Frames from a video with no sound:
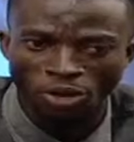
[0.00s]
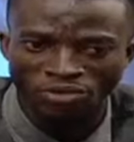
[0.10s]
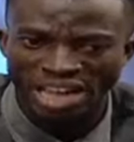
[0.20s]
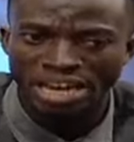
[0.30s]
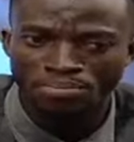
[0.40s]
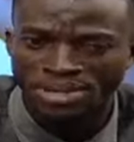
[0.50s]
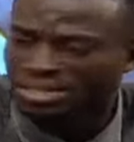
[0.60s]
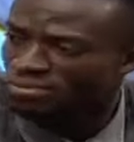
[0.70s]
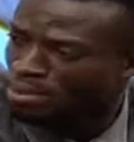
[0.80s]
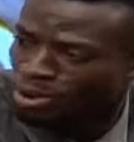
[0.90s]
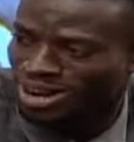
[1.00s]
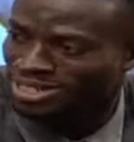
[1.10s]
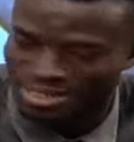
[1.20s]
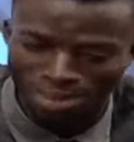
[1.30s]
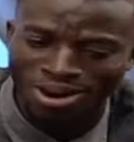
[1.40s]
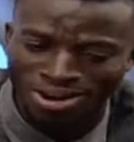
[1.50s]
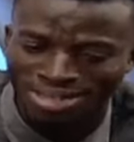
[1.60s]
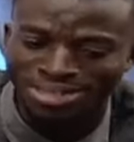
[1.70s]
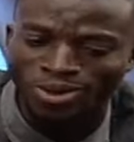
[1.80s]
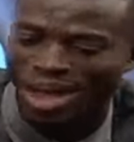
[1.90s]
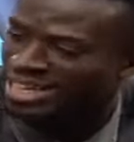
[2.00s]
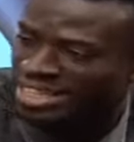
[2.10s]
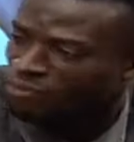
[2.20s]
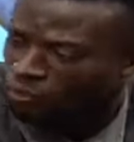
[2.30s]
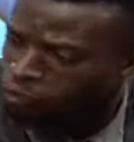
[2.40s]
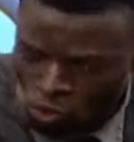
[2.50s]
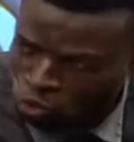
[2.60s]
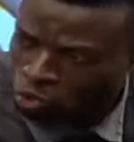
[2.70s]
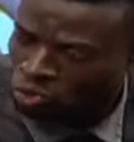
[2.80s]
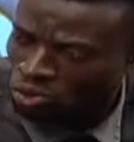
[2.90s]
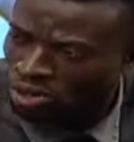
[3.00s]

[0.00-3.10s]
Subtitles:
of deliberative democracy, you know, and never for fools.